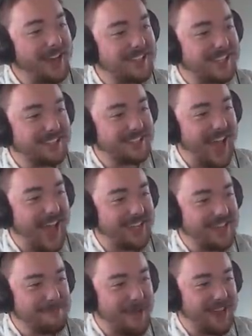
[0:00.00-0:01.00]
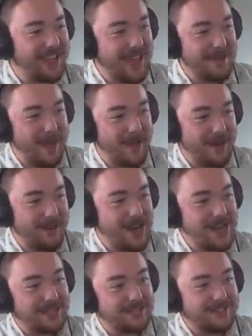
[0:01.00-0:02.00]
He's like lagging my game out. All
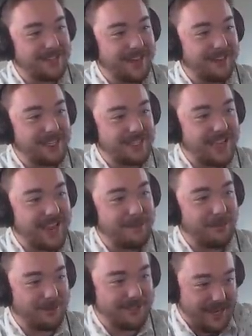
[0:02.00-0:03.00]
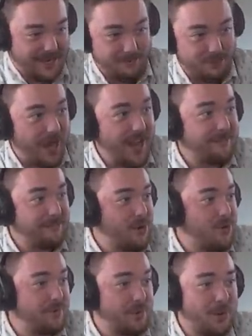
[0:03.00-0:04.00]
right, dude, I'll get off the table. Hold on. I'm trying to move.